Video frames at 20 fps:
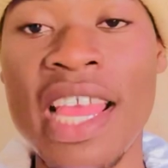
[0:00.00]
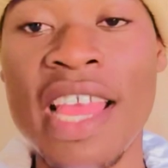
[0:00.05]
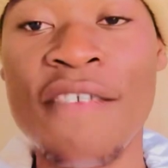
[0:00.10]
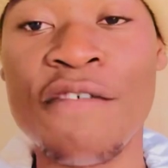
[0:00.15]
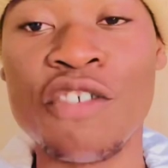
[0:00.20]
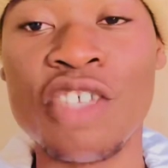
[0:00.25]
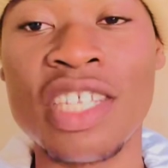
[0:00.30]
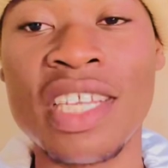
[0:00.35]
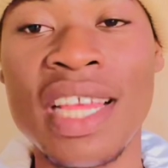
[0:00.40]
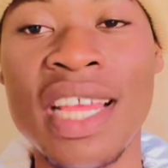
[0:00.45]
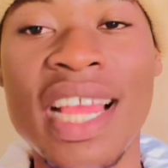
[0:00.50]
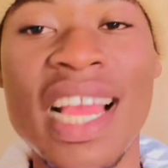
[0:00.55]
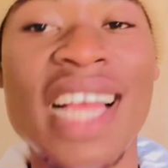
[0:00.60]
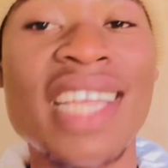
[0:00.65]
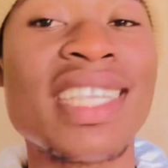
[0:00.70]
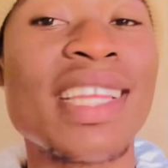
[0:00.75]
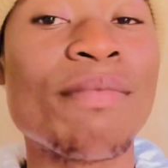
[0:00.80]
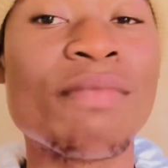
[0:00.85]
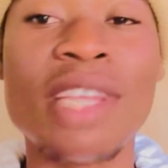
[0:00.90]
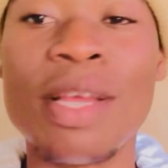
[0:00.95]
every day. I
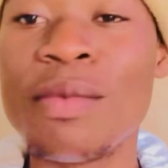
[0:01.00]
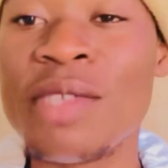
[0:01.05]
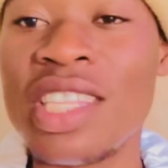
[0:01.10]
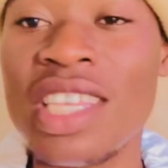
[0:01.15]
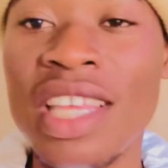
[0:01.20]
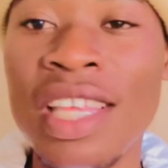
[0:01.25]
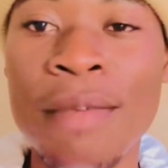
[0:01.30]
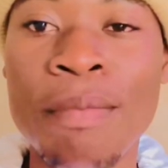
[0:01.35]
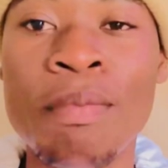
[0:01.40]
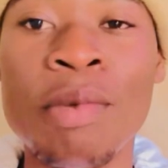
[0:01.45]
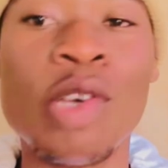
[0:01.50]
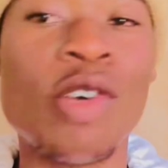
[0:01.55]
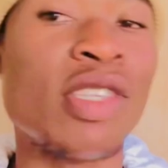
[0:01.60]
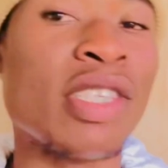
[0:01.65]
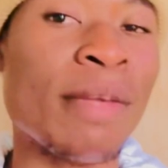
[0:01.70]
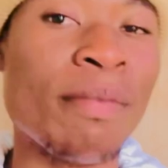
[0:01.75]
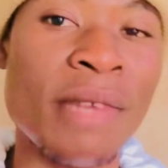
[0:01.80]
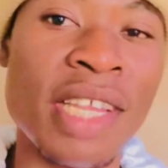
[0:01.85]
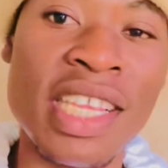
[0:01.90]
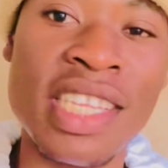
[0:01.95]
sometimes skip because
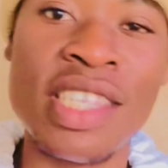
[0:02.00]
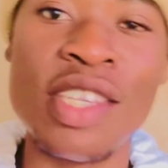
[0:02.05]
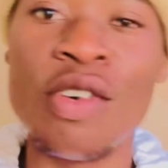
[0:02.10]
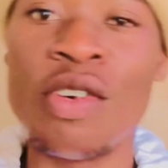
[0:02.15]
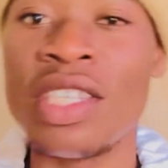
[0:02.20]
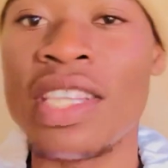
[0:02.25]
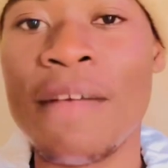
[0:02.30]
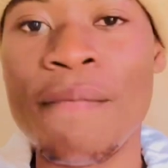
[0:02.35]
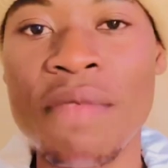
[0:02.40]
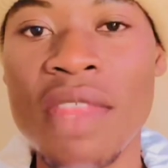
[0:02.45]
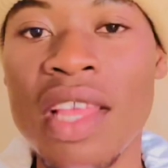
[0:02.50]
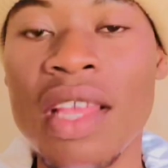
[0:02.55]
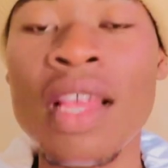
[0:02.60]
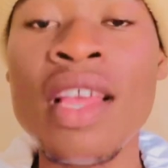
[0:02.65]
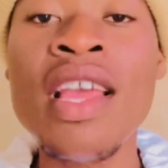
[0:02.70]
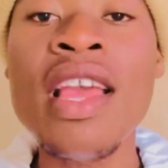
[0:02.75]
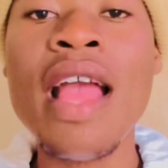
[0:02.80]
I'm lazy or something.